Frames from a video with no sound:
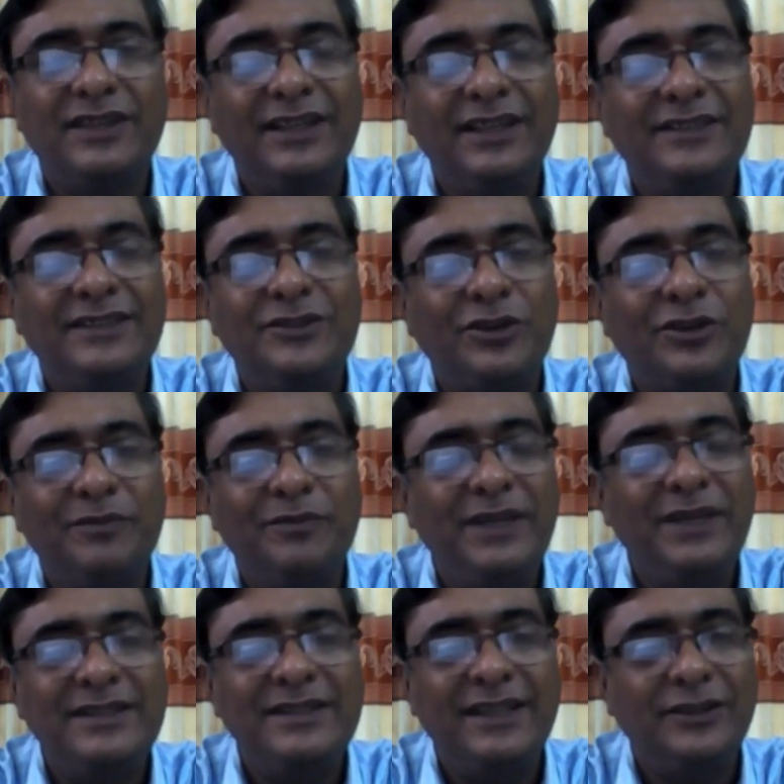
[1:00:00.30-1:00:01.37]
is not
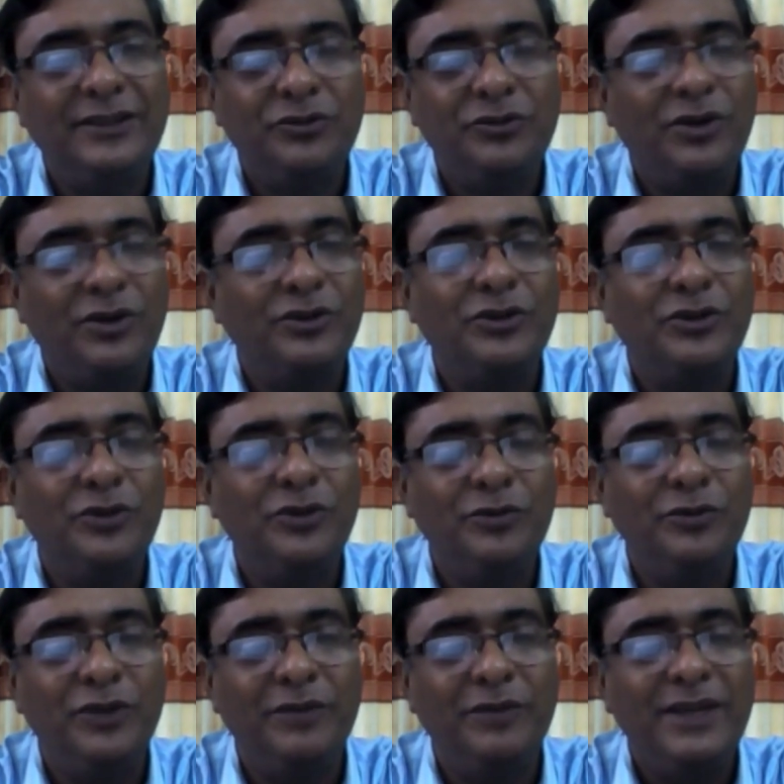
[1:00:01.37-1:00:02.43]
maintained throughout the whole
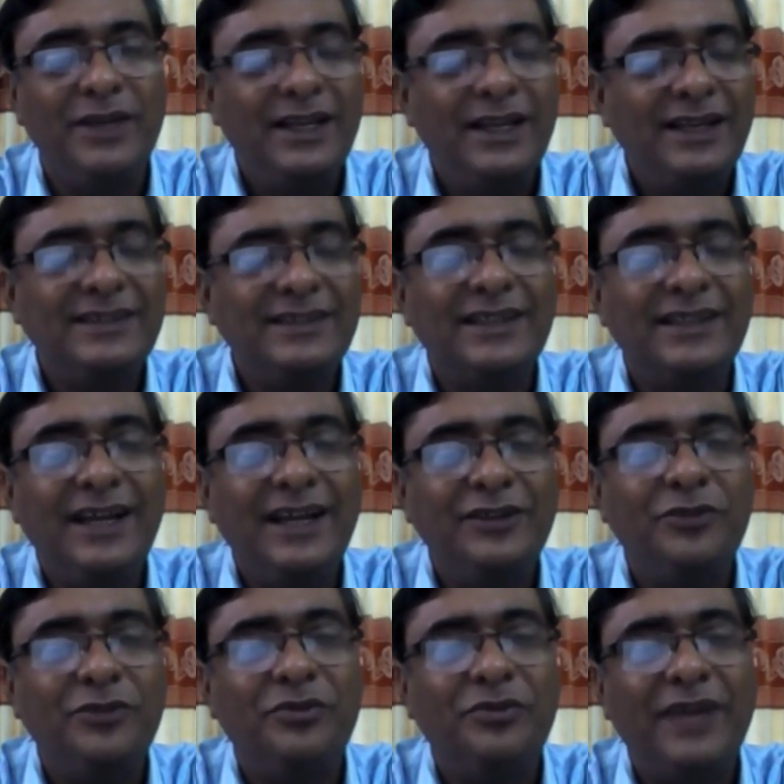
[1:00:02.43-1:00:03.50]
poem. It's a kind
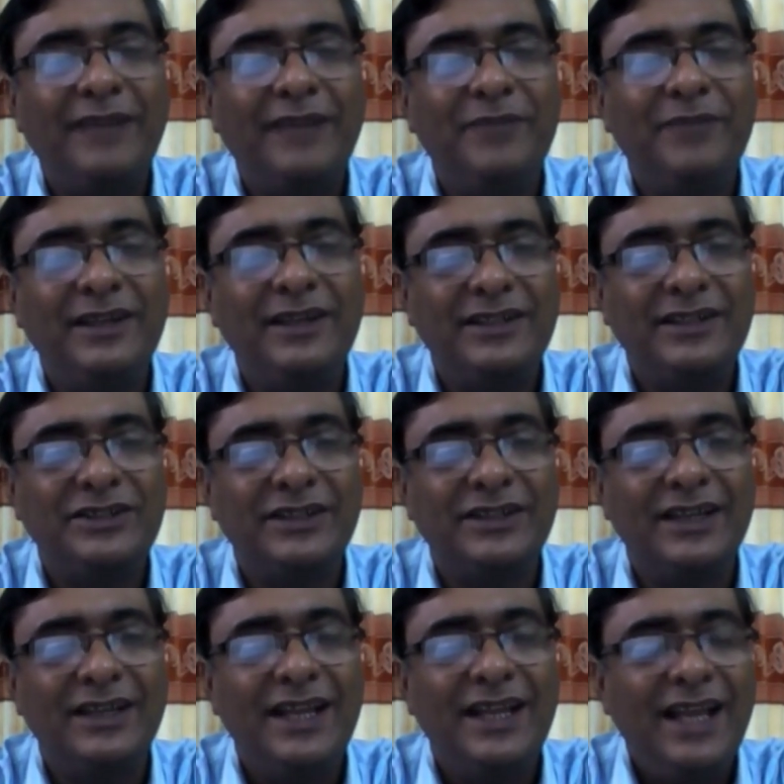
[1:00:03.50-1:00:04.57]
of fragmentation.